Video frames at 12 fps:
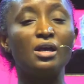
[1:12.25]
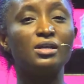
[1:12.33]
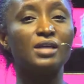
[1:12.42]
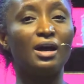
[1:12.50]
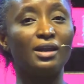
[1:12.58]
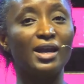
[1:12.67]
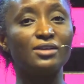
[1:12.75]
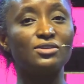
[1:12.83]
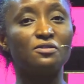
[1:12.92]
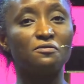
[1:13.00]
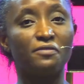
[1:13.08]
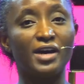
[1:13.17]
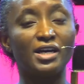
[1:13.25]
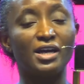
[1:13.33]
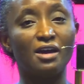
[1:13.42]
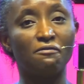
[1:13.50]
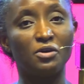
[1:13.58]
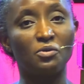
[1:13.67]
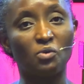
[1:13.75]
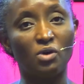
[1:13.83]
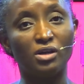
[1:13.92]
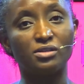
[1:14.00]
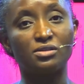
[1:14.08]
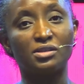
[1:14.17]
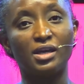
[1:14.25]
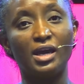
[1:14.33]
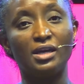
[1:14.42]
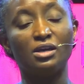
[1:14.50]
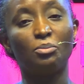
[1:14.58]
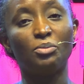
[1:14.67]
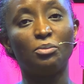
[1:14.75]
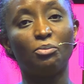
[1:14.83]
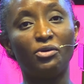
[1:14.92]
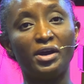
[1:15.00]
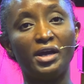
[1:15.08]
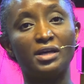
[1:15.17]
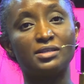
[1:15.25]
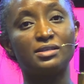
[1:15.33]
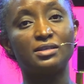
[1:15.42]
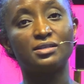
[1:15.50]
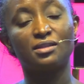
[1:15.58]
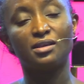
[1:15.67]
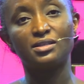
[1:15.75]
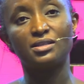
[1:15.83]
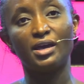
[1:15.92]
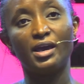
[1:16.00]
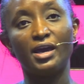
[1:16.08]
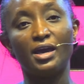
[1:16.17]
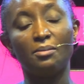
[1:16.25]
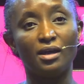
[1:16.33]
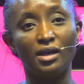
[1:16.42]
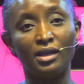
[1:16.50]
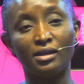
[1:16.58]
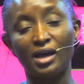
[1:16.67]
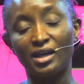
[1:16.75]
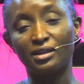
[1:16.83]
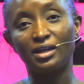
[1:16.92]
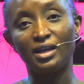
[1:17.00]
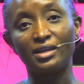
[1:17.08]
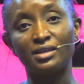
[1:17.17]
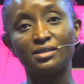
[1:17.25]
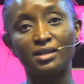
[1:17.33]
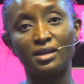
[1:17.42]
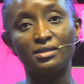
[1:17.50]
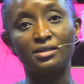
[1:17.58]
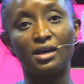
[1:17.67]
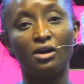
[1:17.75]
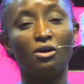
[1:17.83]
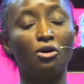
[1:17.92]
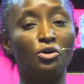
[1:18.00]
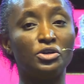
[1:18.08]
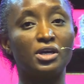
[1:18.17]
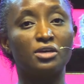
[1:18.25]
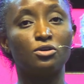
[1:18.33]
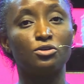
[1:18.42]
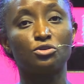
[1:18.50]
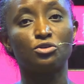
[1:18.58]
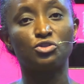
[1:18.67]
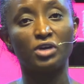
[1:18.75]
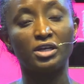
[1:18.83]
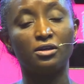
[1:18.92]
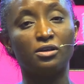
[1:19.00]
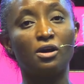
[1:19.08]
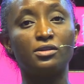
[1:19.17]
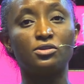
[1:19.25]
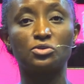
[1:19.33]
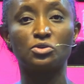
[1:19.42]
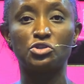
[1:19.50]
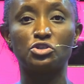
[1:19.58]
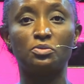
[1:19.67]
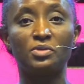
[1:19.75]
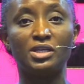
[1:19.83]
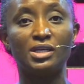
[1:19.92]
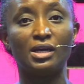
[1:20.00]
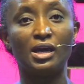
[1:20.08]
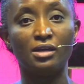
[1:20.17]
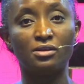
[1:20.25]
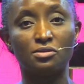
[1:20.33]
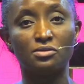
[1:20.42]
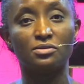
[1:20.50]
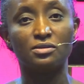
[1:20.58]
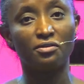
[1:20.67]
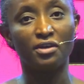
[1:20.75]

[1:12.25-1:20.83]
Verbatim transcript: I'd like to invite everyone to the N L P prayer, six thirty a m at the Leckie Center, or you can also join on all the social media handles.